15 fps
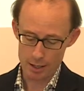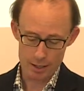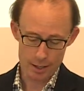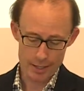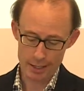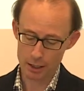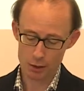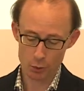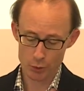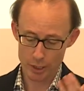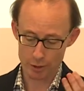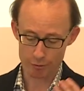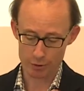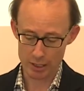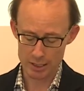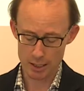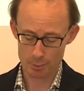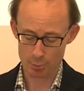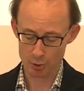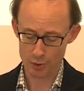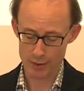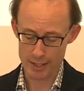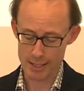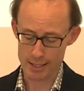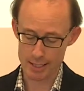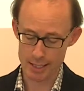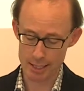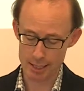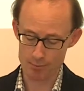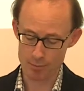including, for example, the
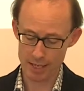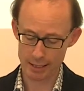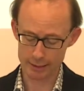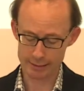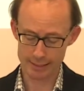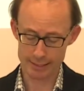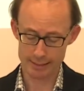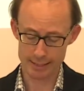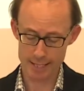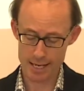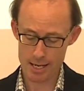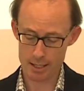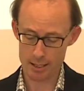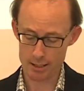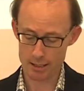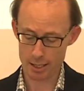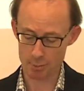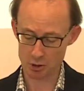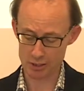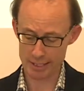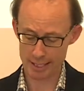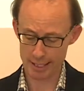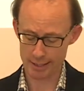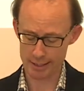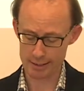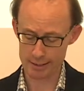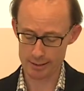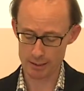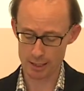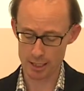LTTE, the Tamil
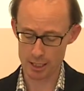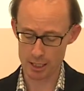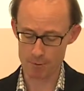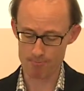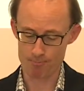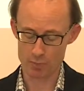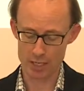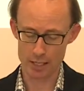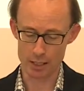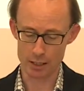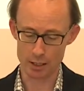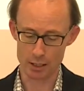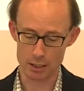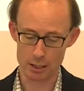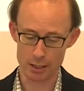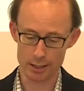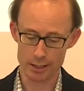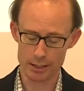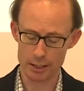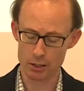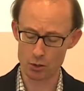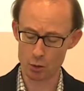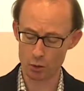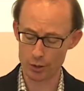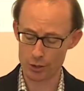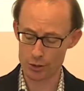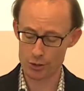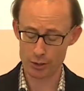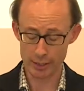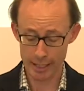Tigers in
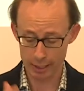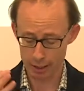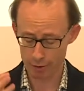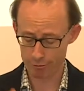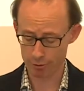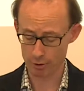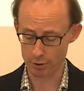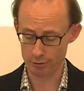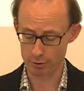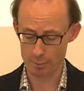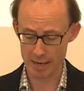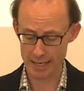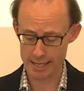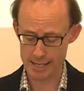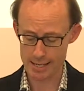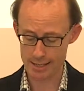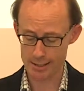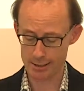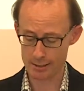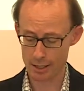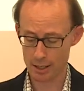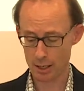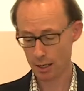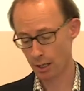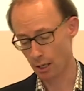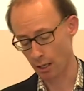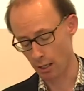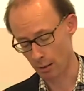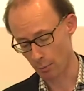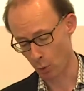northern Sri Lanka for many years.
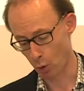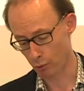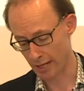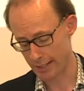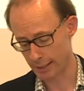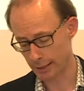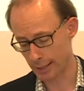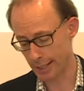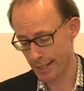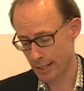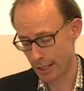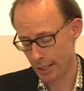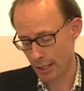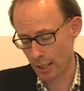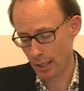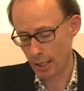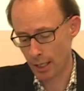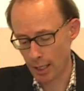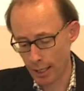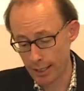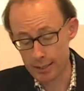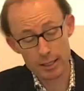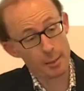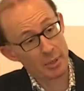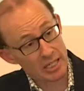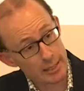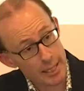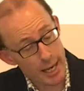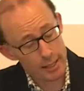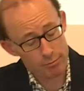More recently, Islamic
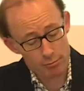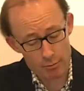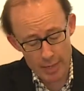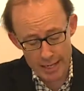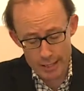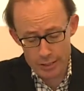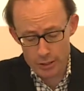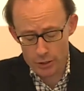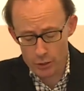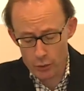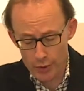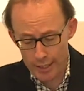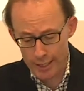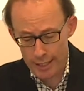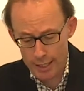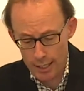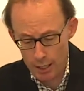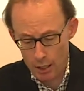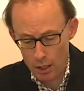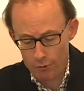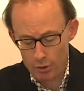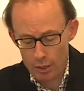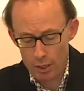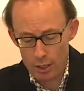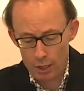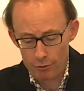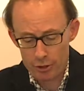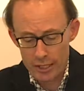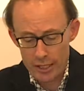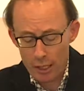State managed to do it
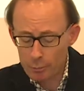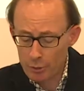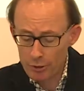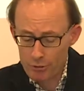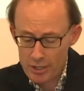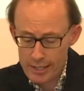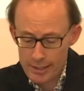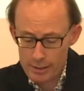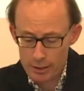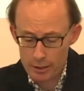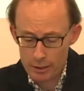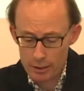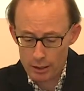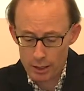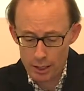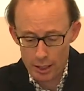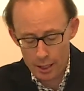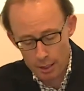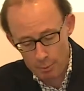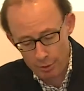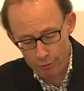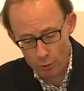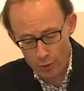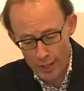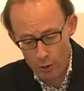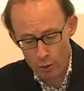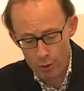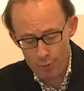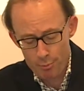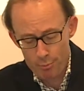over a number of years before they
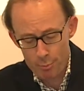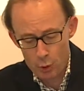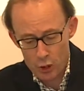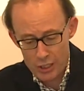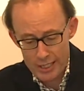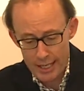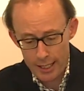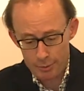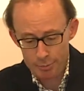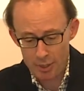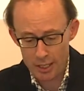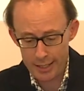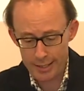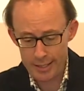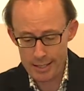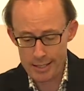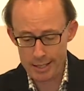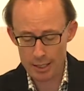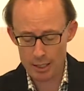were pushed out by the